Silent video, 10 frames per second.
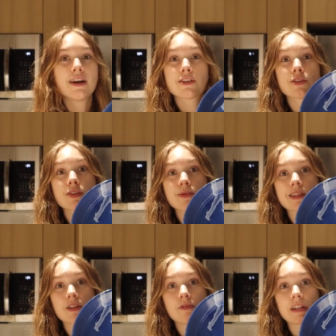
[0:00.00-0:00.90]
So this one's
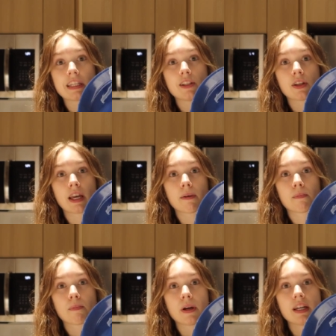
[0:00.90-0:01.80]
a little funky looking,
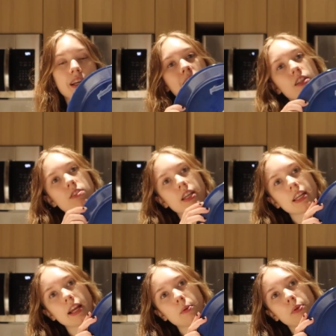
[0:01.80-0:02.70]
but it kind of looks like
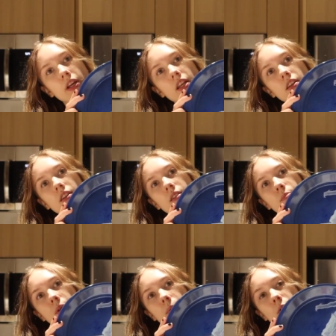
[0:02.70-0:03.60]
an airplane,
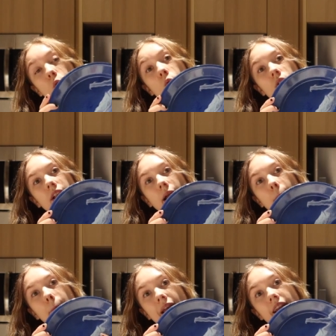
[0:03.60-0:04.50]
maybe, or like
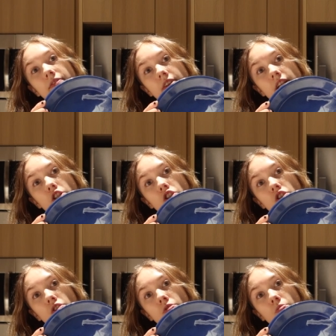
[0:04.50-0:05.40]
a betta
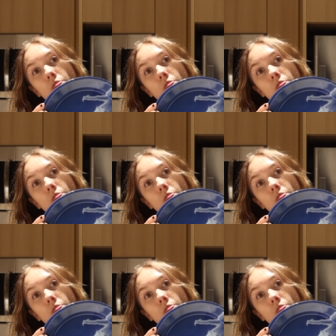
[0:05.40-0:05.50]
fish.